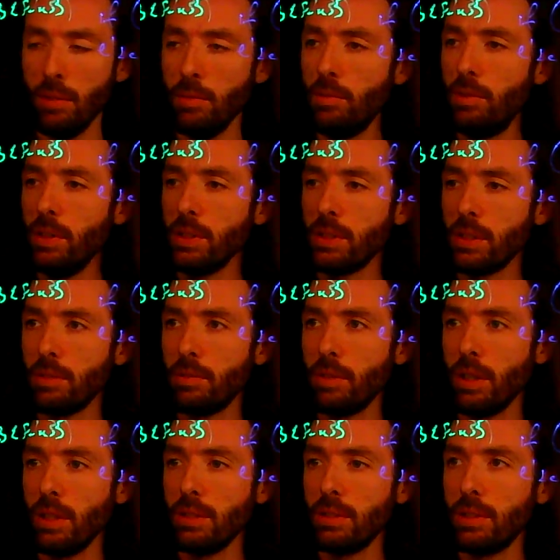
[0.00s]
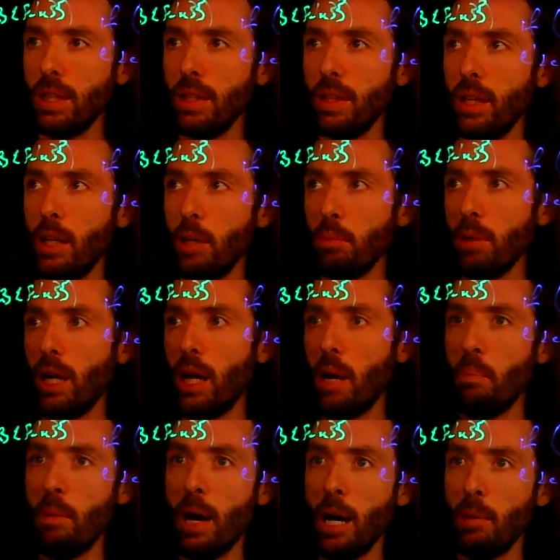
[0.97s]
filter first and then apply a
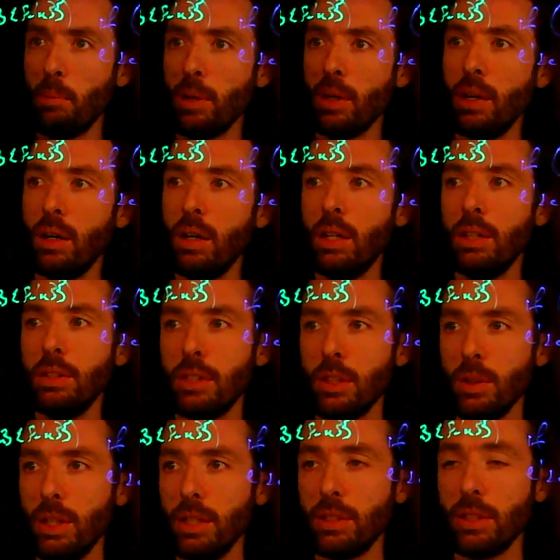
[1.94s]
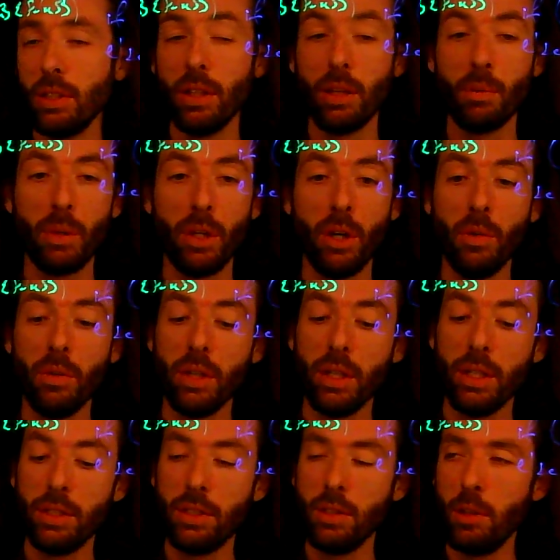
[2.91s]
map to it so that we
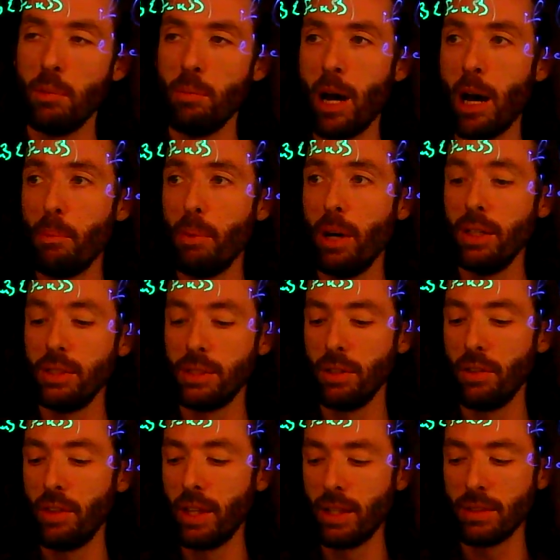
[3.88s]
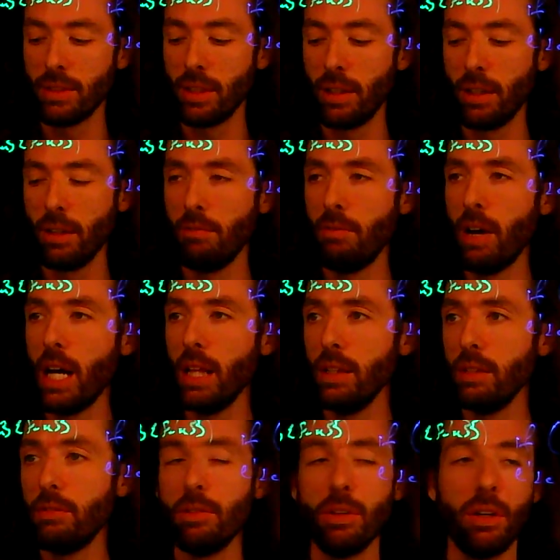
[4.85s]
only do the map onto things that are
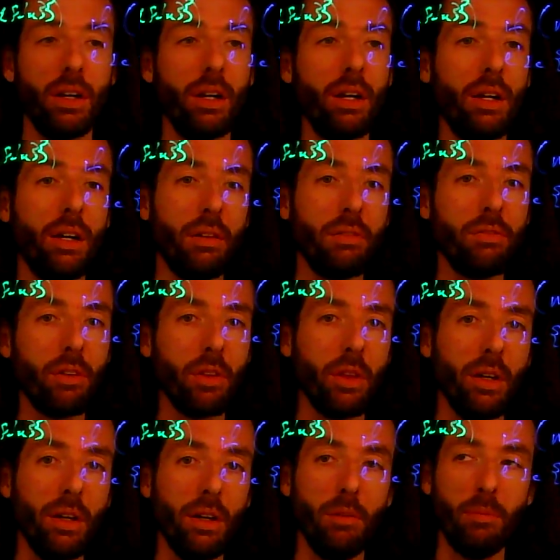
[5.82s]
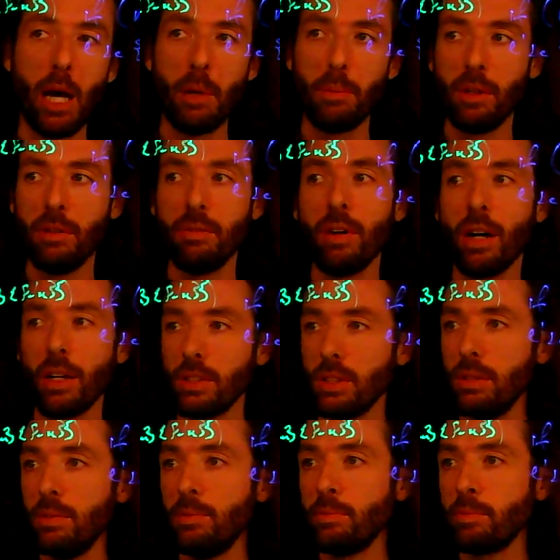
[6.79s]
valid for the mapping
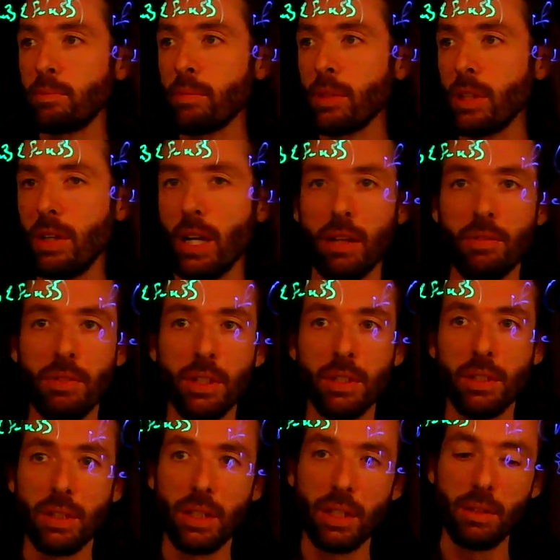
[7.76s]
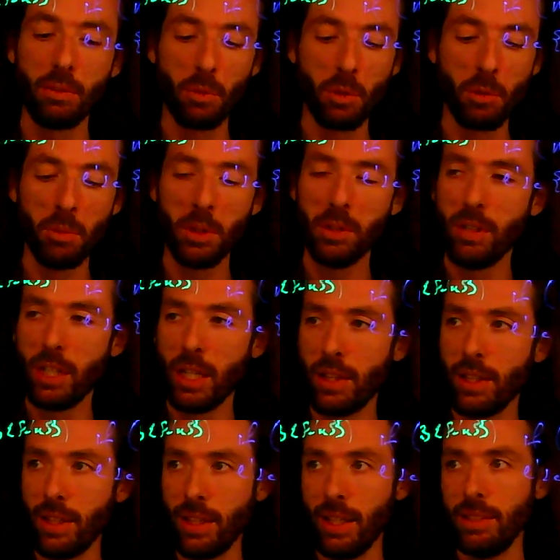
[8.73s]
function, right? Filter can remove
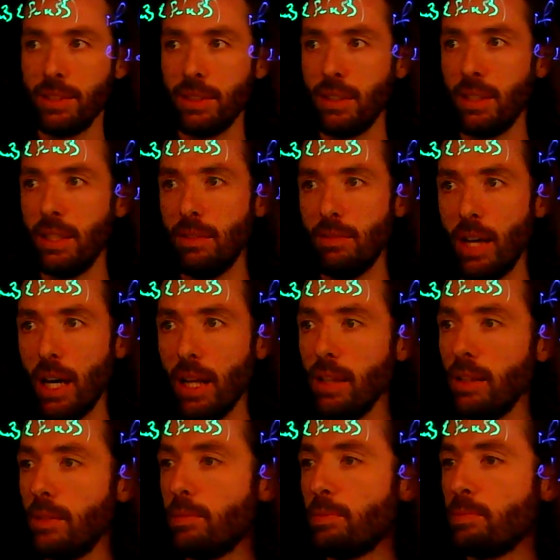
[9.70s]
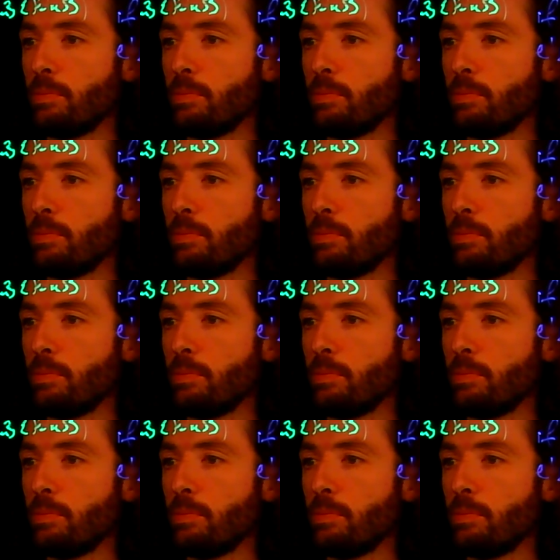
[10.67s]
anything that's invalid.